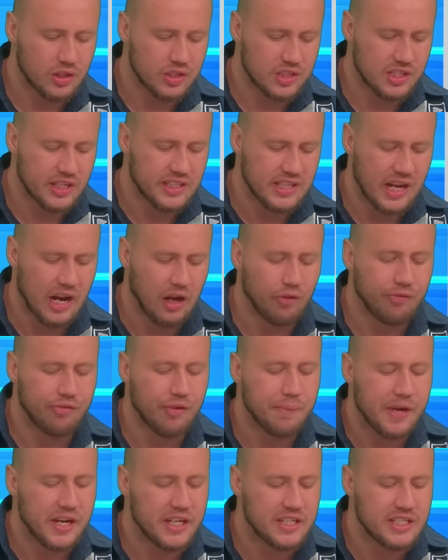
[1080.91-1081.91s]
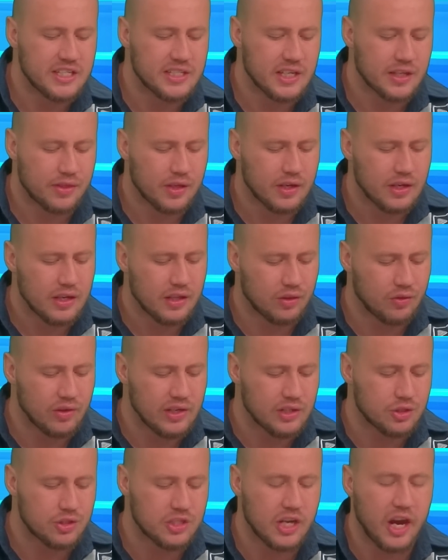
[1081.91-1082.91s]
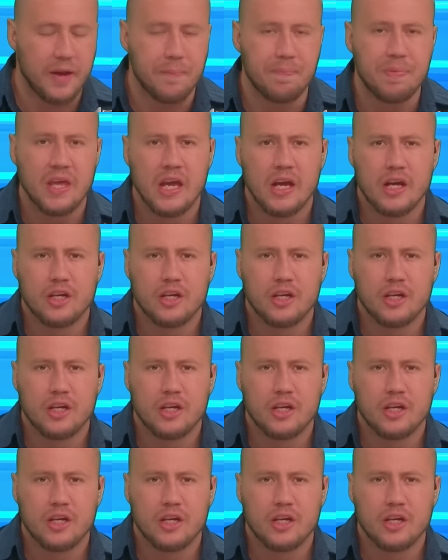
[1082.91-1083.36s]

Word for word: The six, Alphabet, is at 33 to 10.